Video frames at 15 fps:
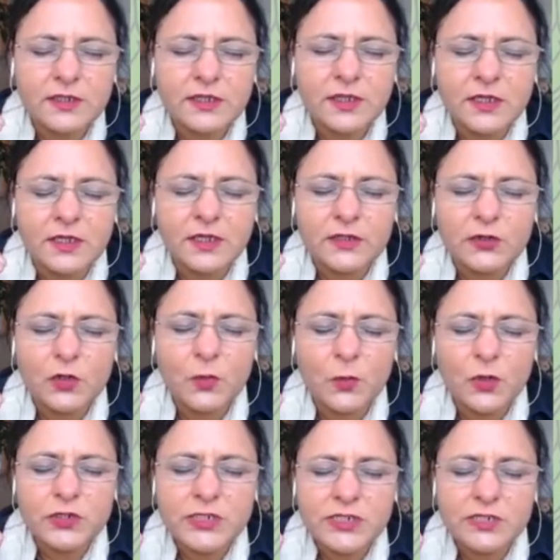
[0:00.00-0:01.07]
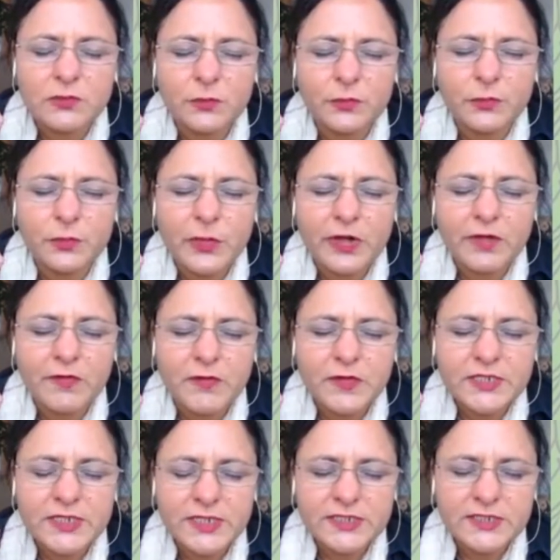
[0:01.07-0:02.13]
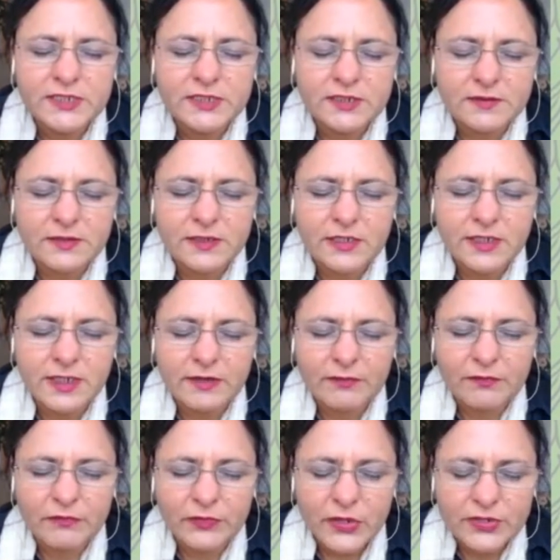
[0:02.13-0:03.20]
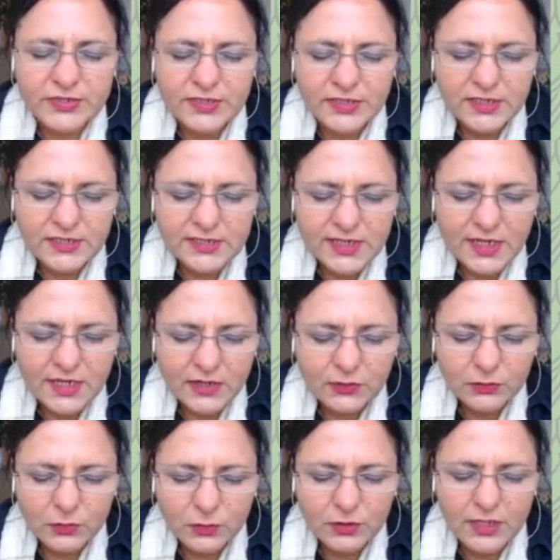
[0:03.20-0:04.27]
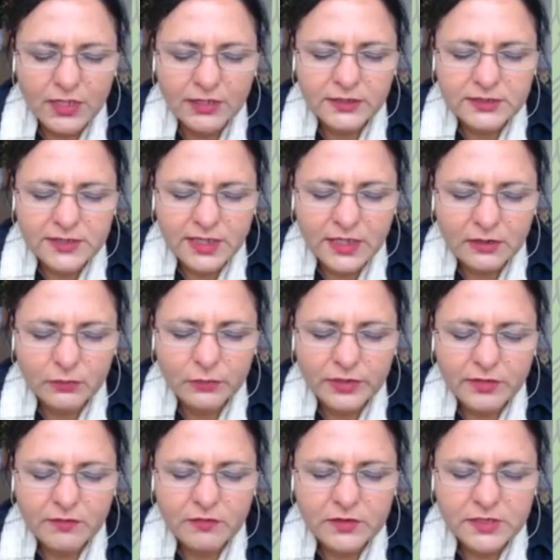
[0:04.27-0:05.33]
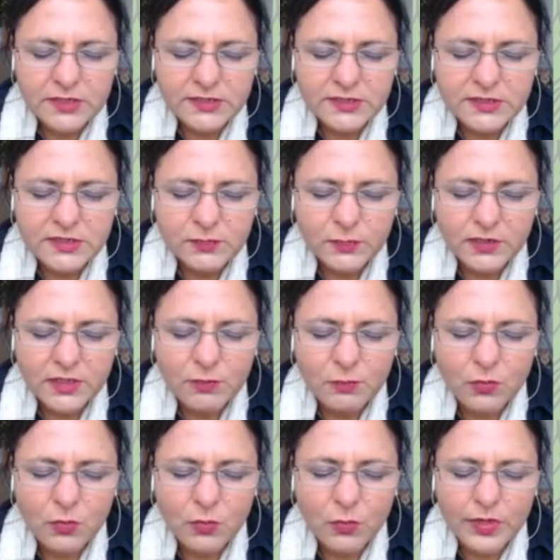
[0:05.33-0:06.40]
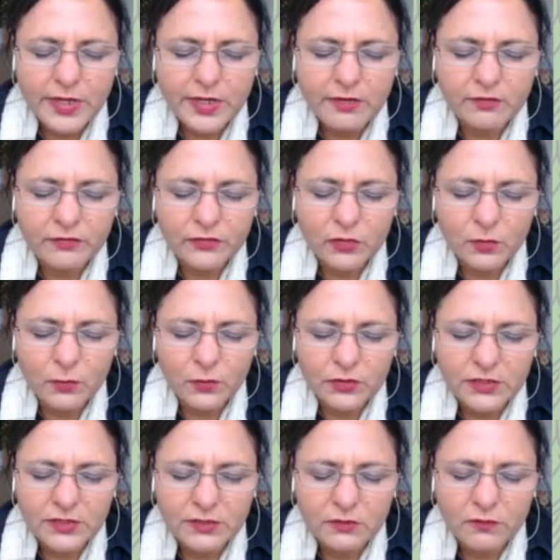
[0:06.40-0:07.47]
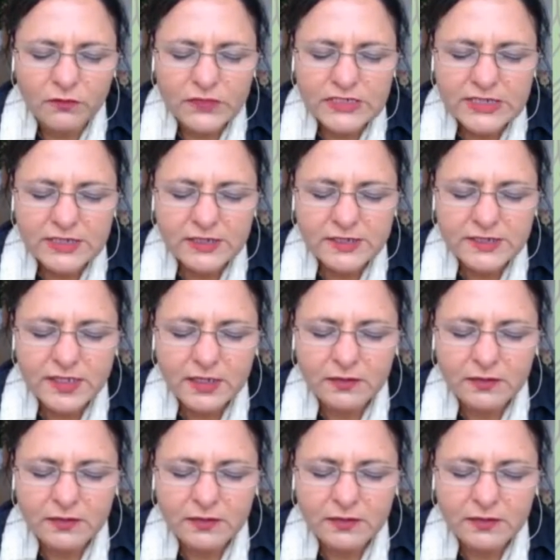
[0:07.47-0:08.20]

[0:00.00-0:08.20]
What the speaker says: your body wherever it is. If you're sitting down or lying down, wherever it is, just become aware of your body, your physical self,